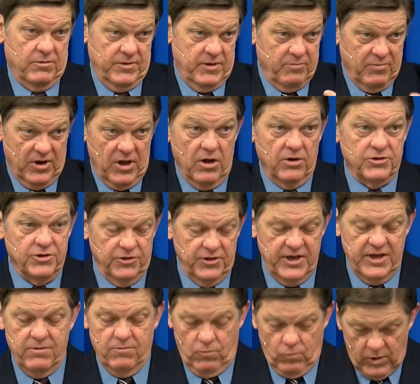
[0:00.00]
belonged to
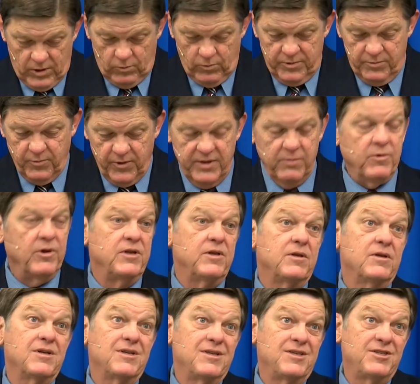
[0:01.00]
we would
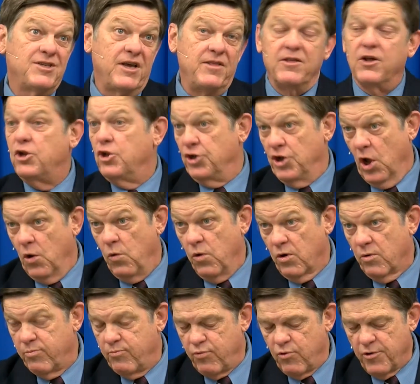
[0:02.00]
say the
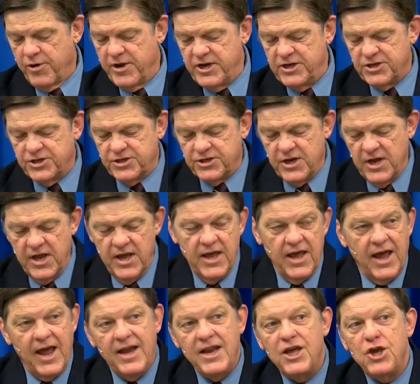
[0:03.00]
lower priests,
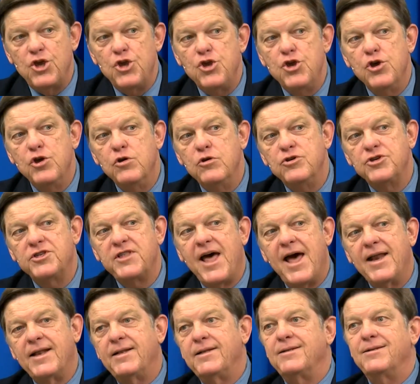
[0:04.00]
and he used
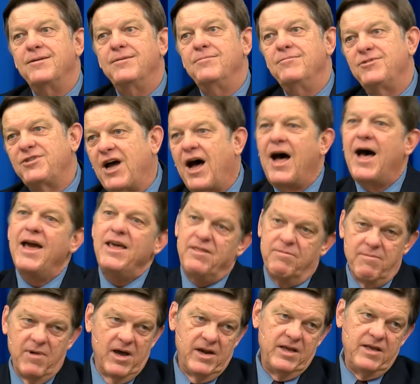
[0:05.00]
that tithe
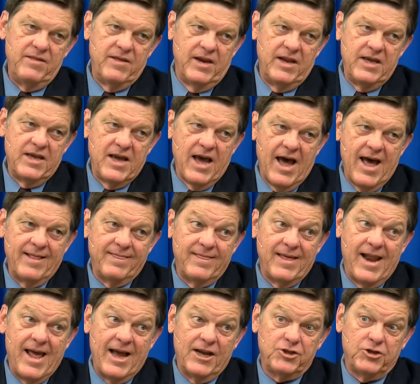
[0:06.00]
money that he got
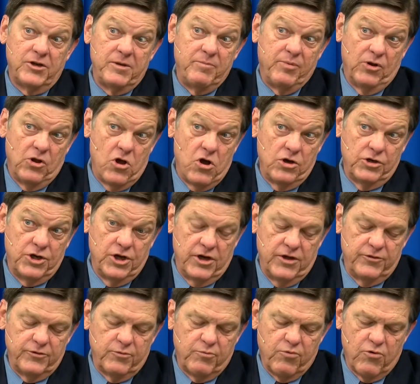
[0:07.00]
that actually belonged to
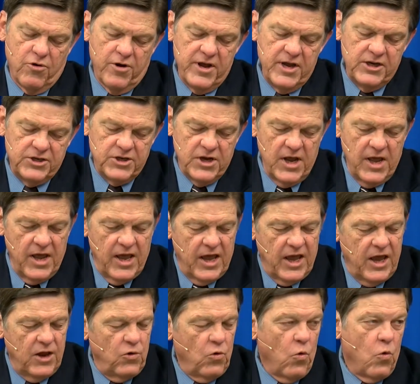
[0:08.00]
other priests
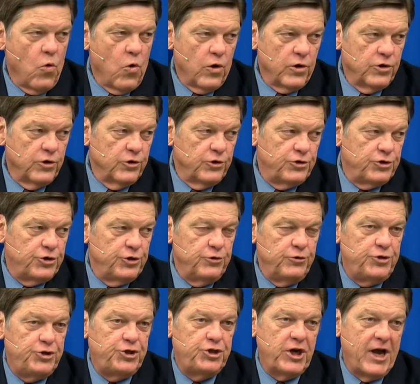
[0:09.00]
in order to
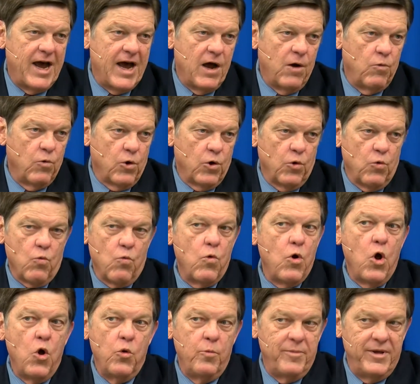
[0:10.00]
shower
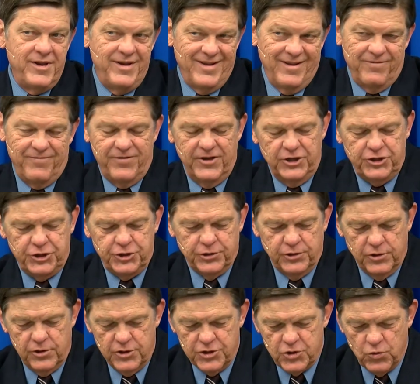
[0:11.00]
Roman
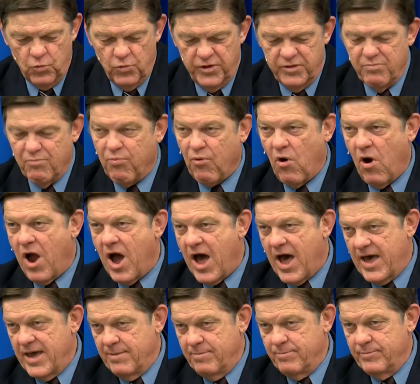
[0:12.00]
officials with
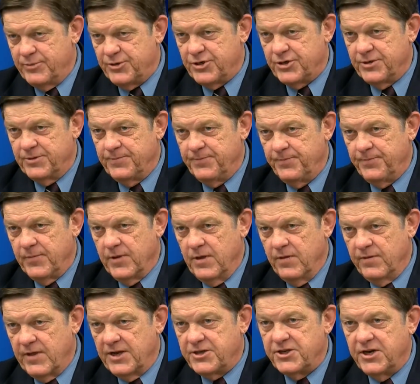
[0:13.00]
bribes.
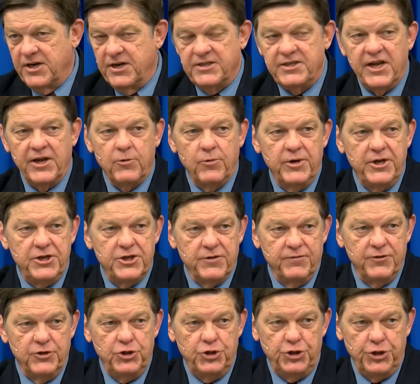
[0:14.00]
That's in Antiquities of
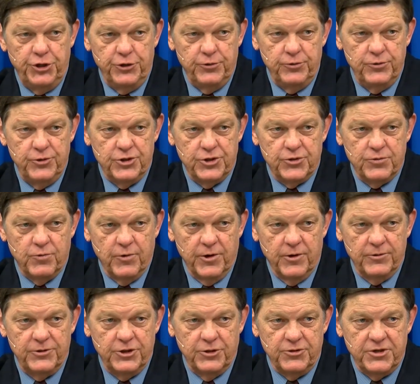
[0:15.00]
the Jews, where
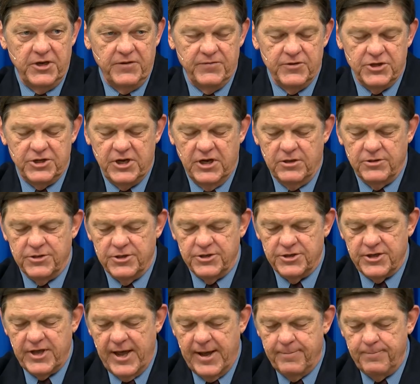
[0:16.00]
Josephus tells us
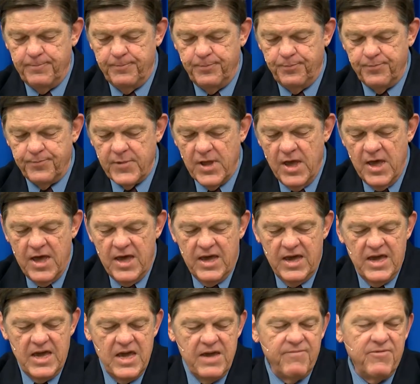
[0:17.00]
that.
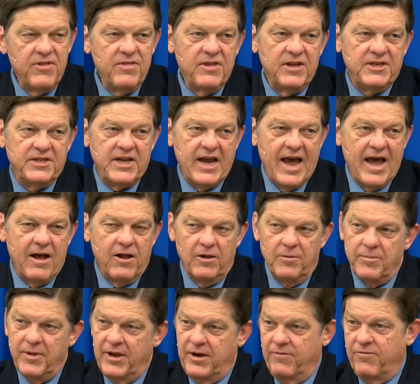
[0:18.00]
Even the
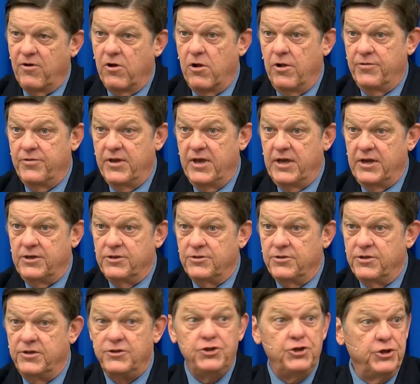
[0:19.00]
Talmud, of all things,
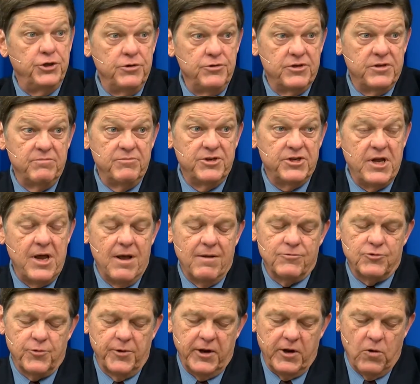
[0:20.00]
the Jews
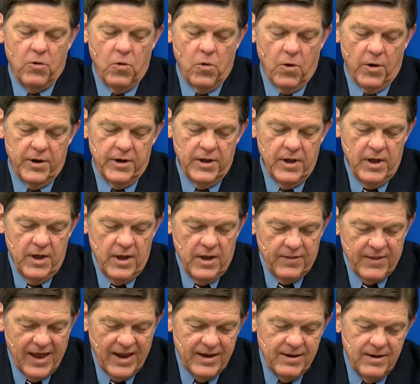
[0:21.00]
themselves record
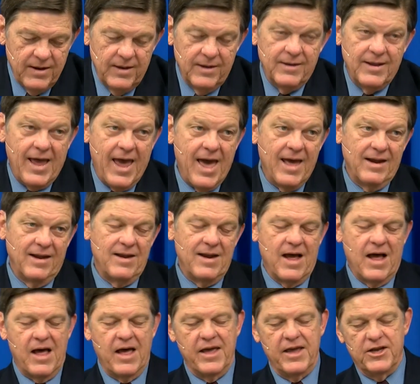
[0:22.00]
that
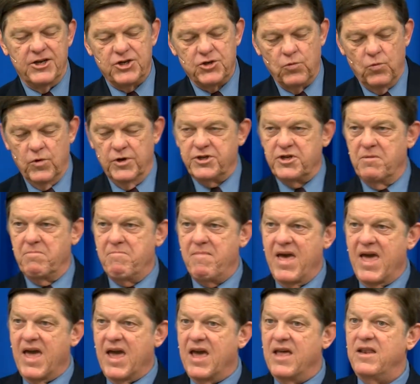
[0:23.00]
Ananias was a
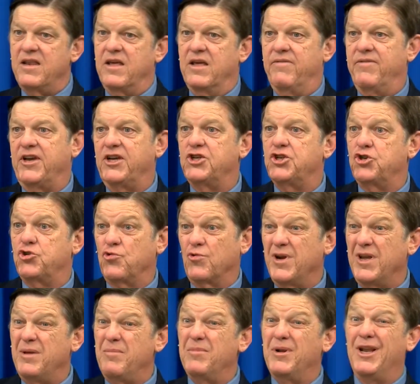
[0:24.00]
man of
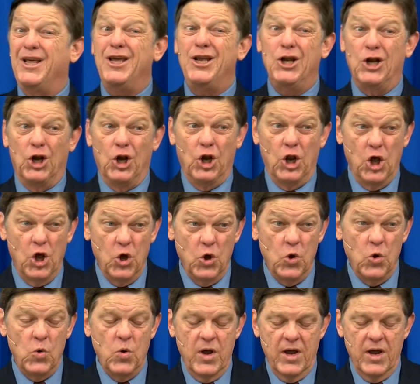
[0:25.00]
extremely low